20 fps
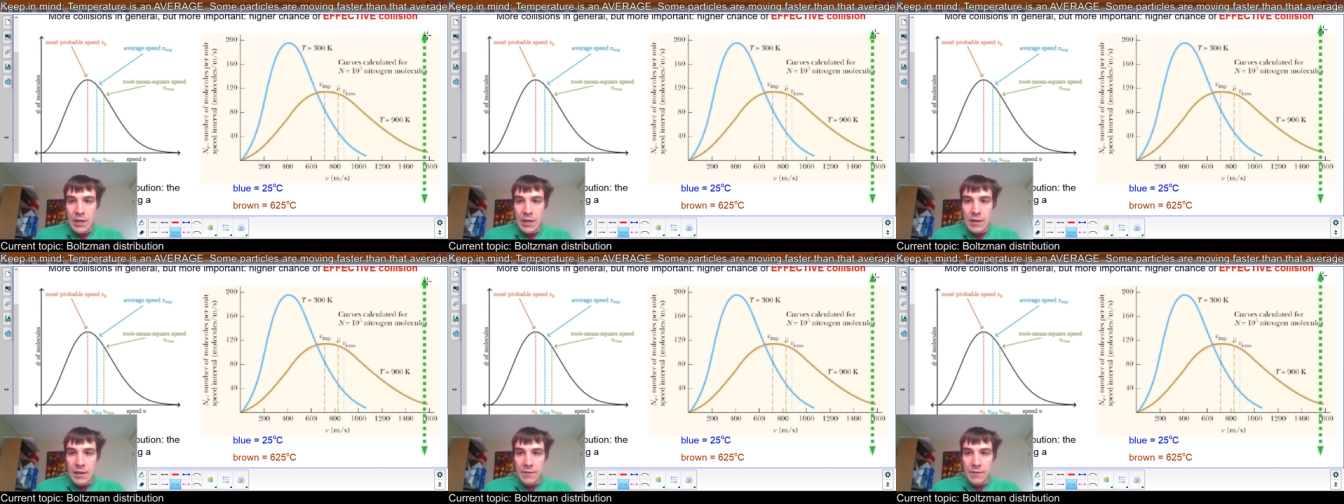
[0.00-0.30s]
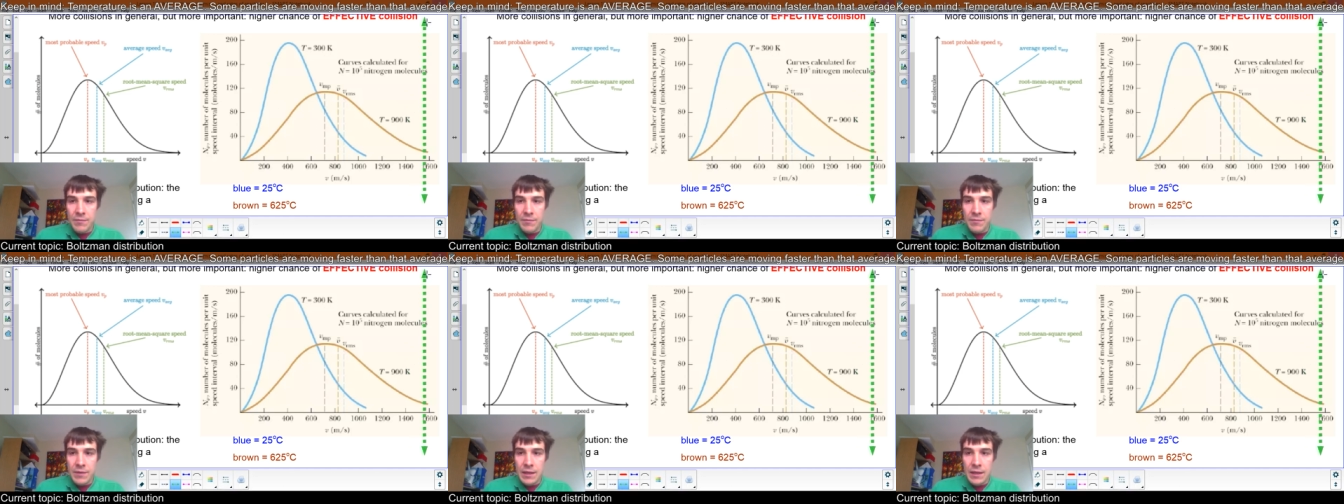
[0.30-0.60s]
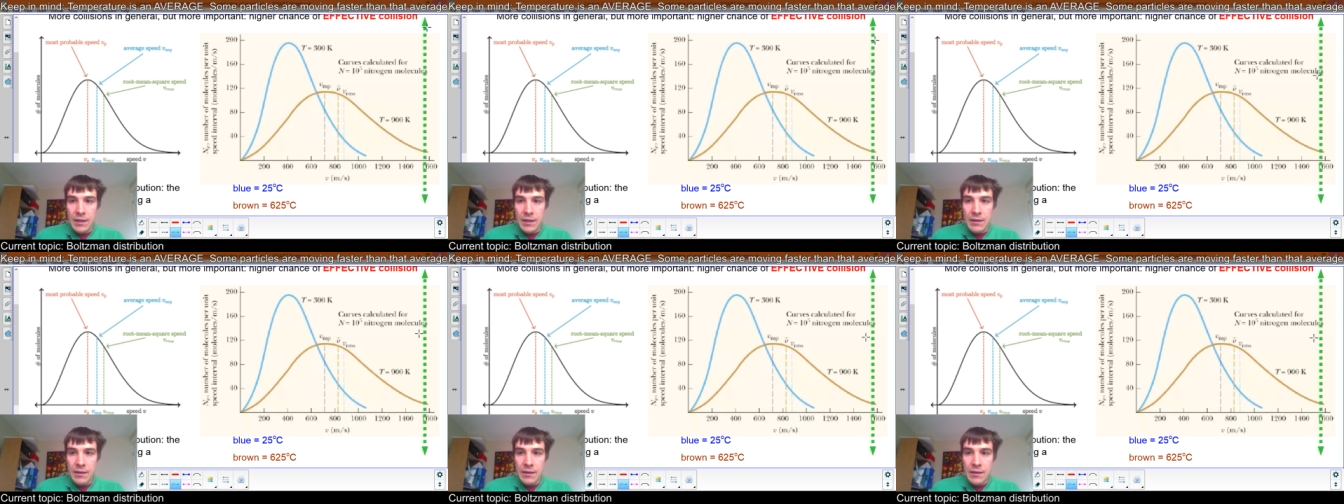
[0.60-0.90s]
If
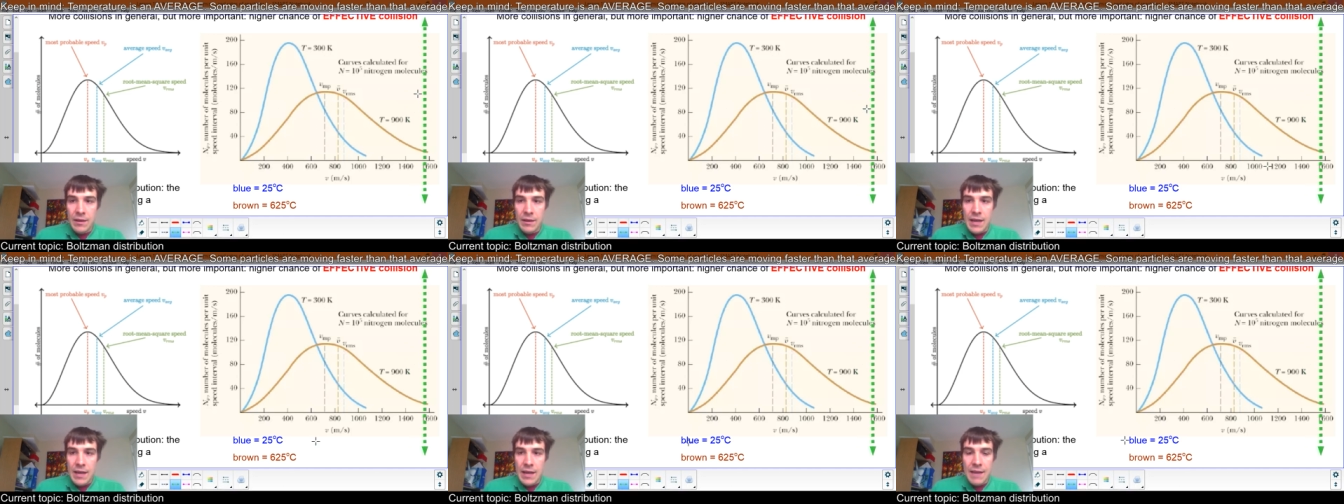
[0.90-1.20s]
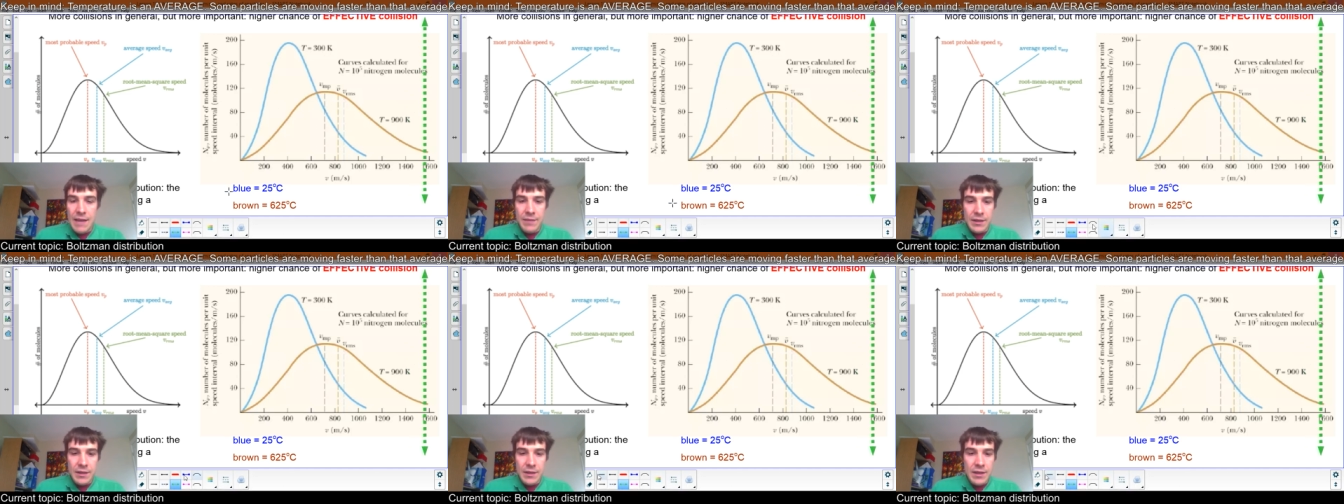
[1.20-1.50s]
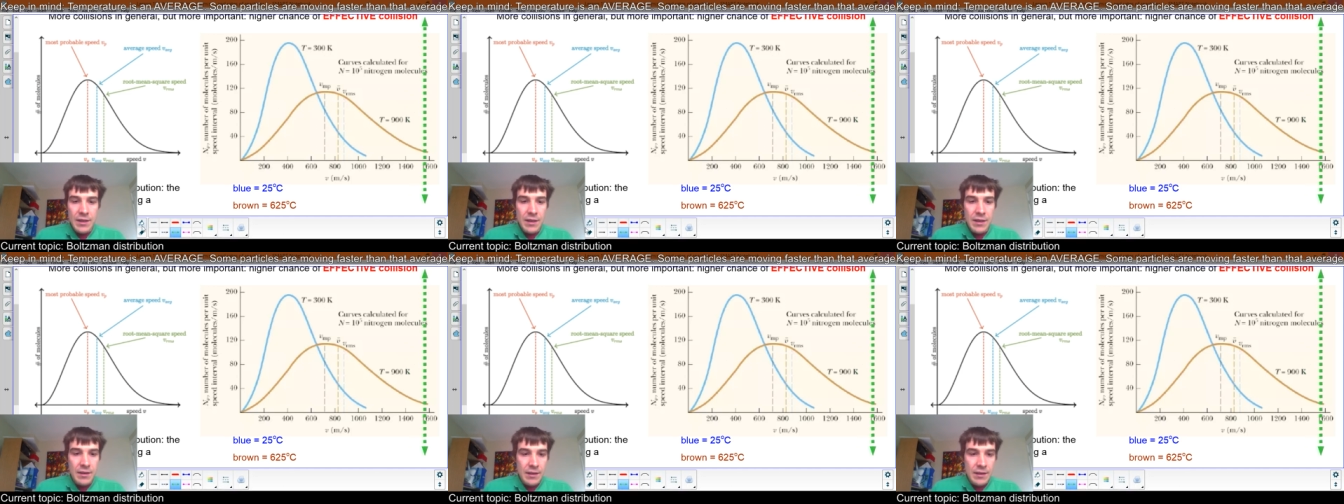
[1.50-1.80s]
we have a
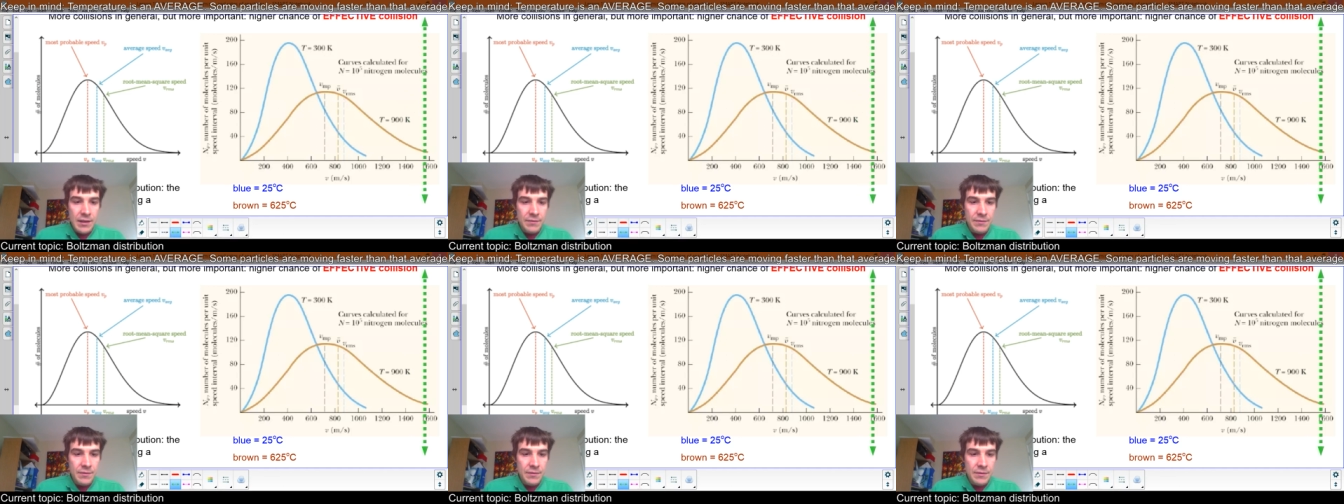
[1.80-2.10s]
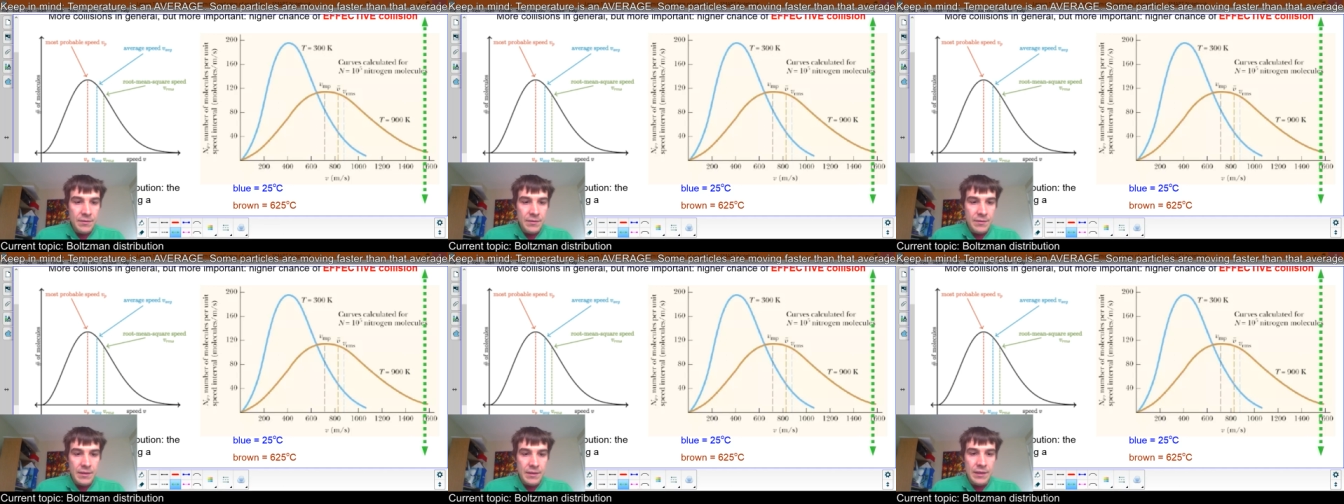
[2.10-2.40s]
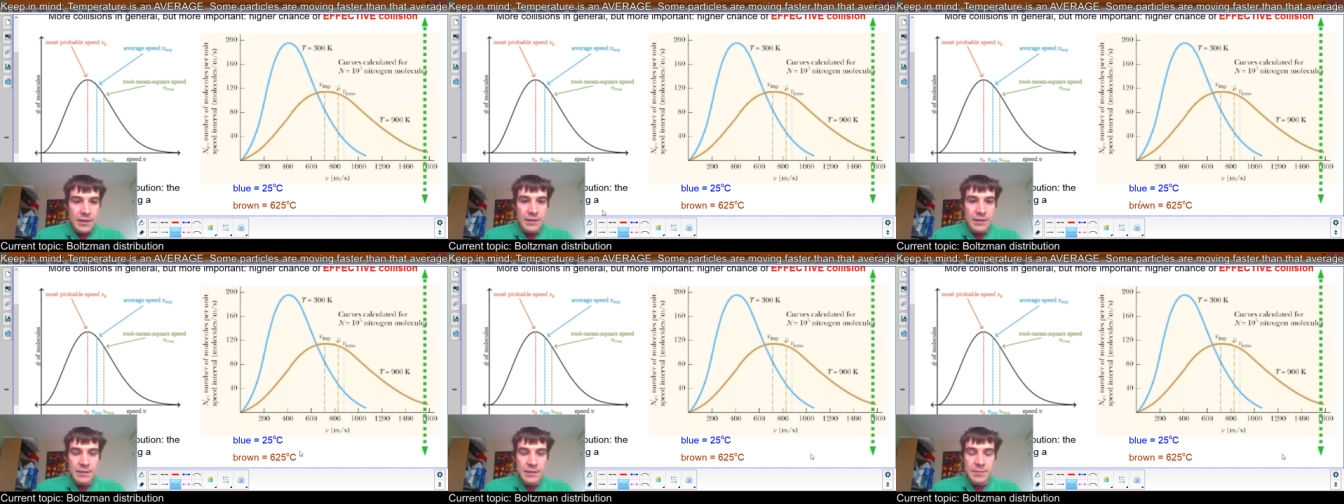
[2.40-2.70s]
cutoff,
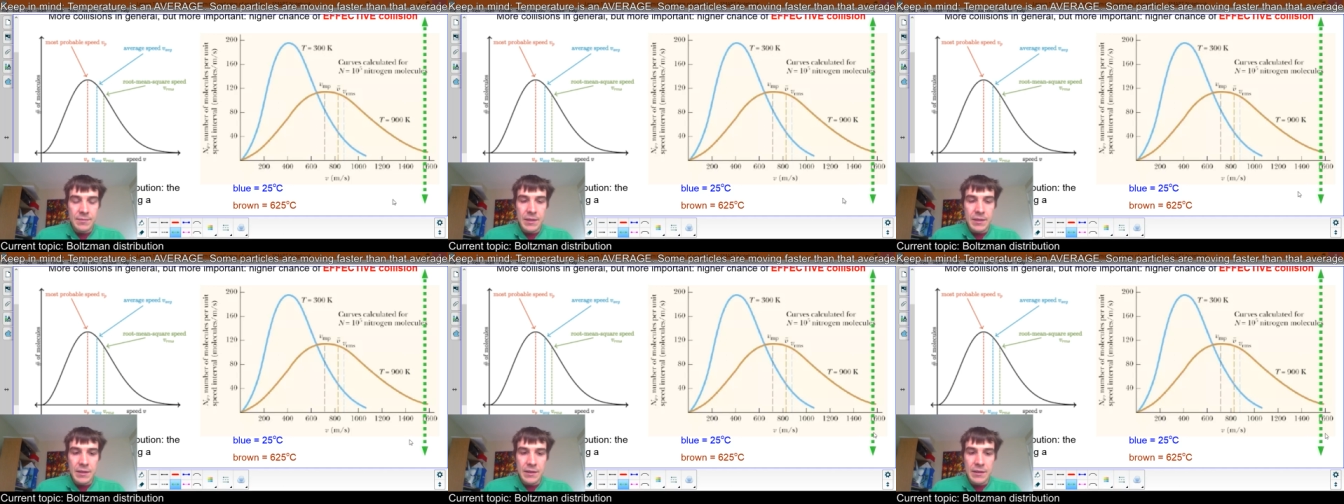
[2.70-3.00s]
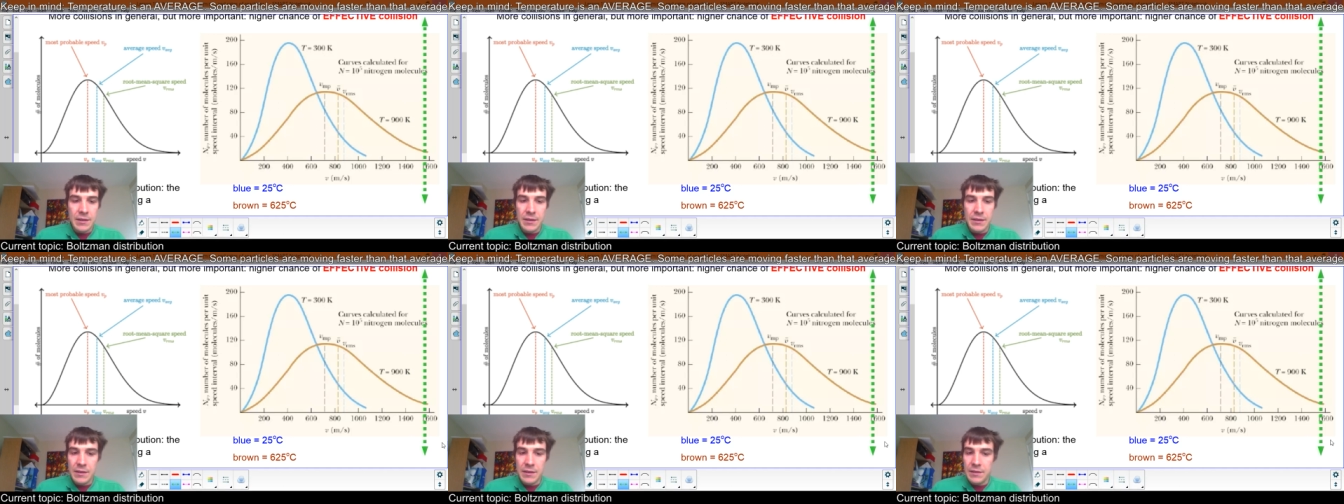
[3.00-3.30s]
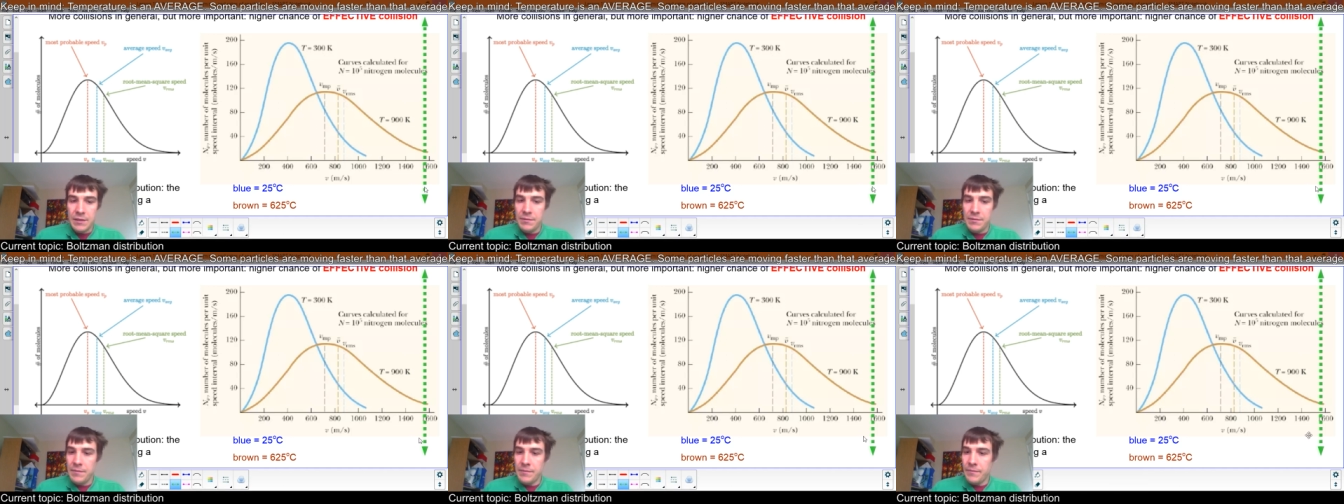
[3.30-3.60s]
right? Let's make a
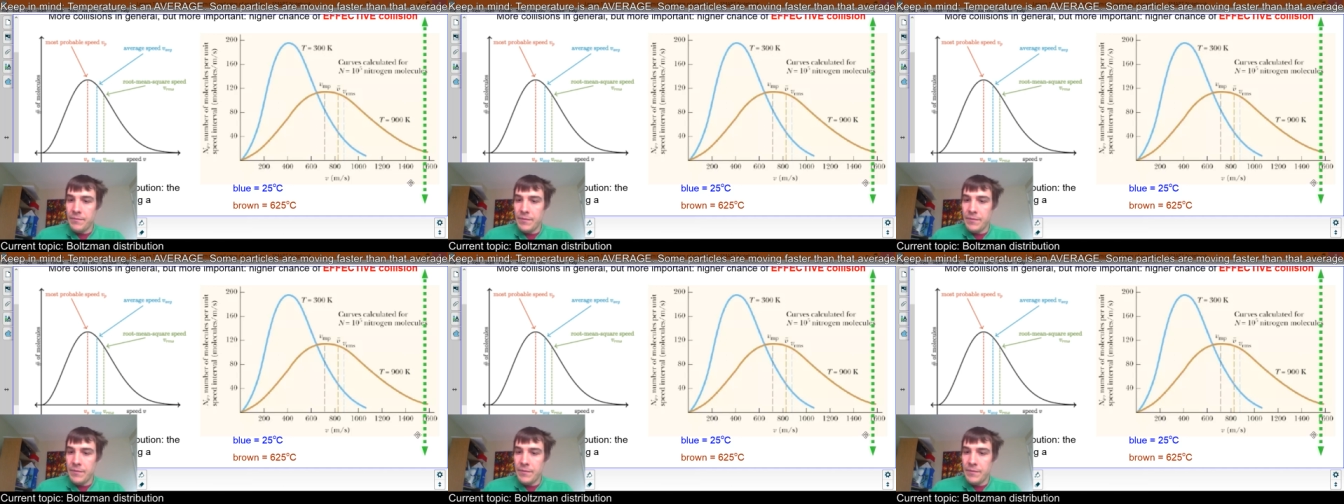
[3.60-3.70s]
cutoff.